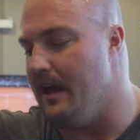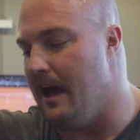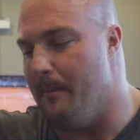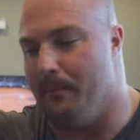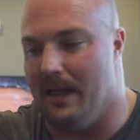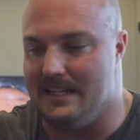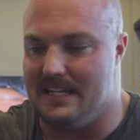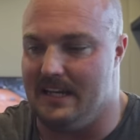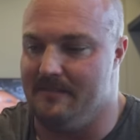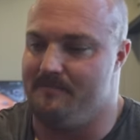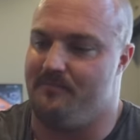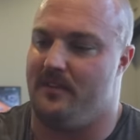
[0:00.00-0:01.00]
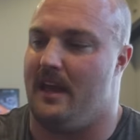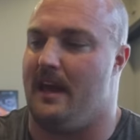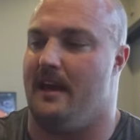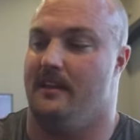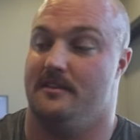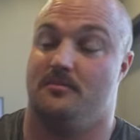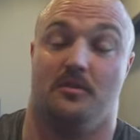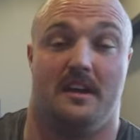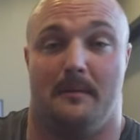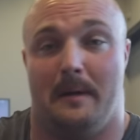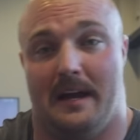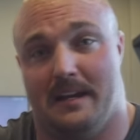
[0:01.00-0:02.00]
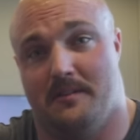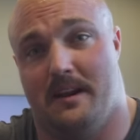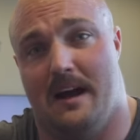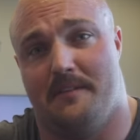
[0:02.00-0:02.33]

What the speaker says: a plenty and we'll kick back into it